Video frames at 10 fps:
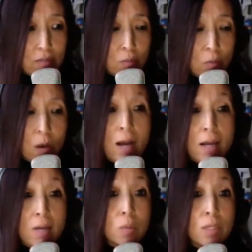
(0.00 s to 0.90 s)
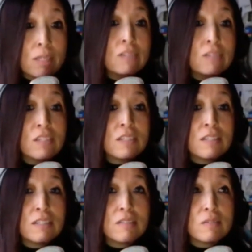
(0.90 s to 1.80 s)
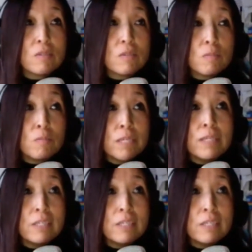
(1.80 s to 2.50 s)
why we need to be